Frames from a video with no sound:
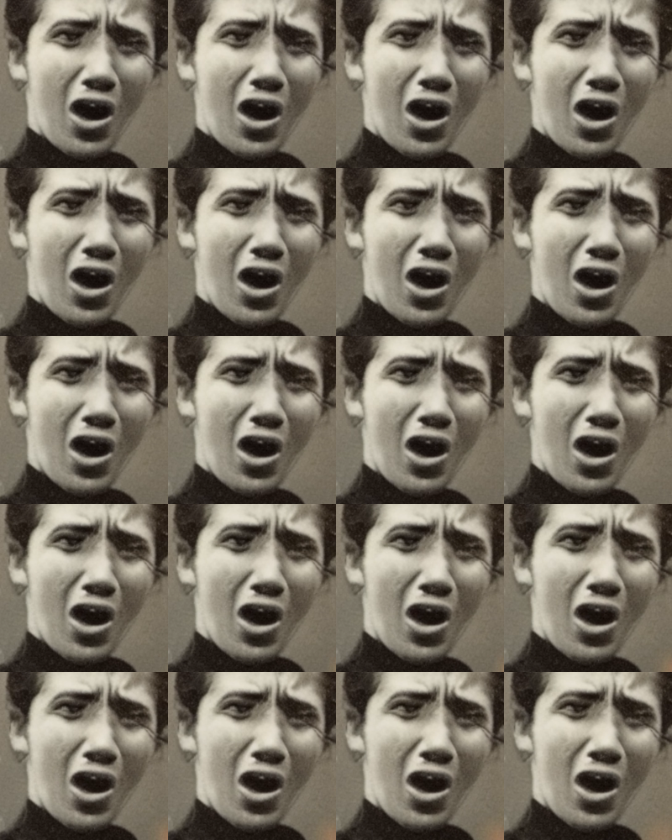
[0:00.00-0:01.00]
given her
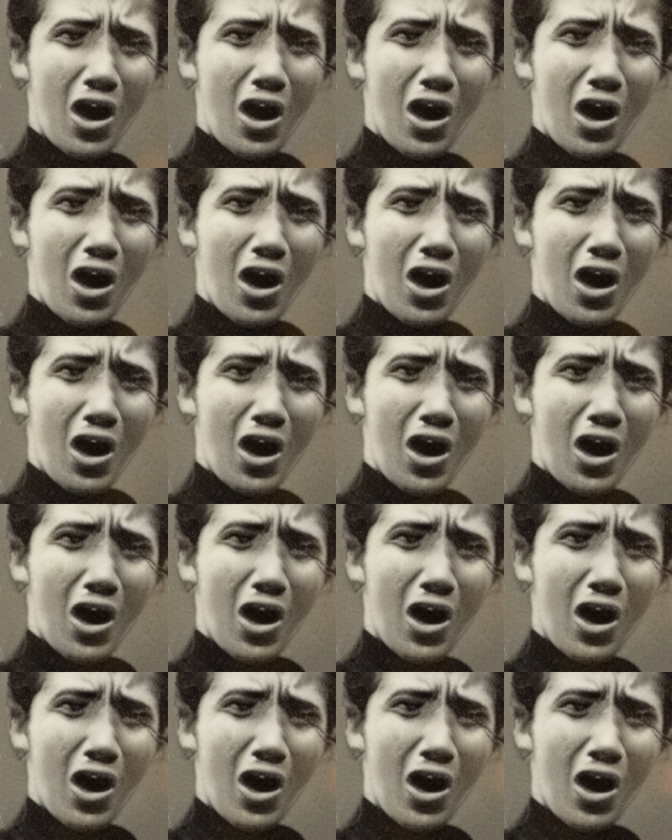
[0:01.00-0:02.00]
level of
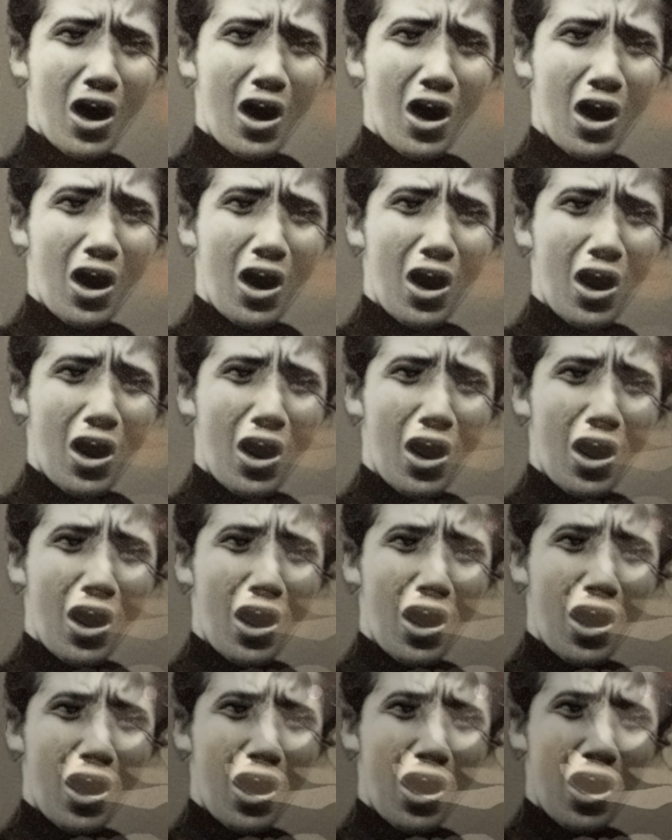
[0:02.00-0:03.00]
suffering. Every
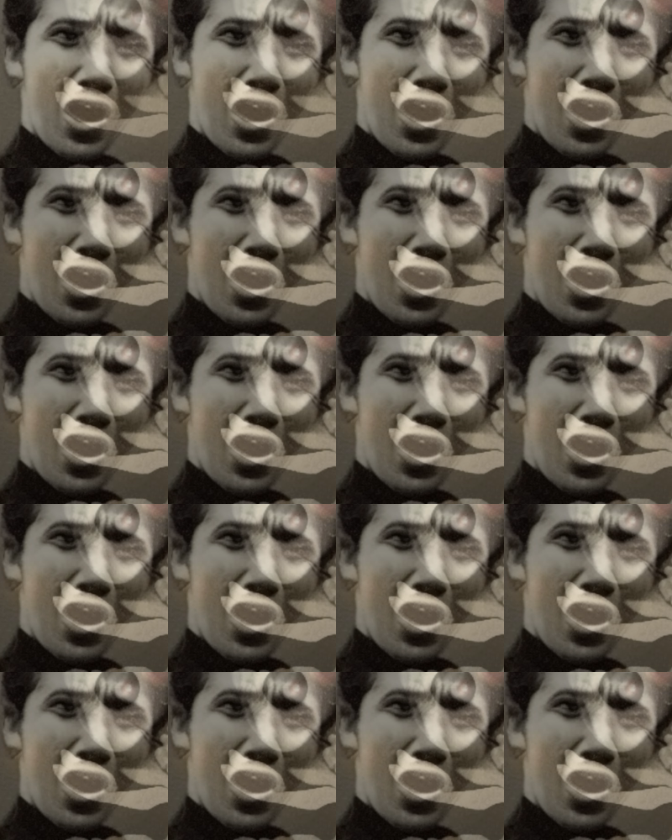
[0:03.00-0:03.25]
object